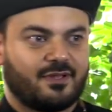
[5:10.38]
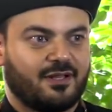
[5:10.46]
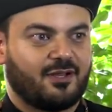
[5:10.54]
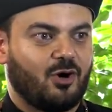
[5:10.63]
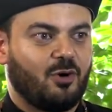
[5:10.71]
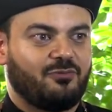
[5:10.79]

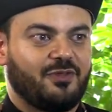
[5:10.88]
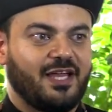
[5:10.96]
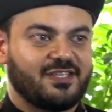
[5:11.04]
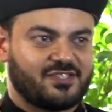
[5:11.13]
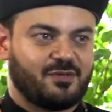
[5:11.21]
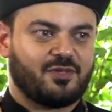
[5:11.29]
Hopefully it
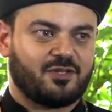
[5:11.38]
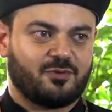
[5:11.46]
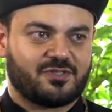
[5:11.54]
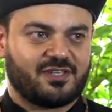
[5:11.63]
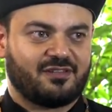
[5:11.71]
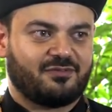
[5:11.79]
has something to do
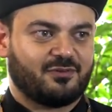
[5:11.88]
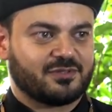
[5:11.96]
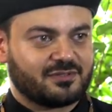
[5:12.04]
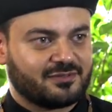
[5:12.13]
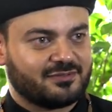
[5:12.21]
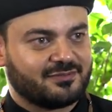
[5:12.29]
with cell phones.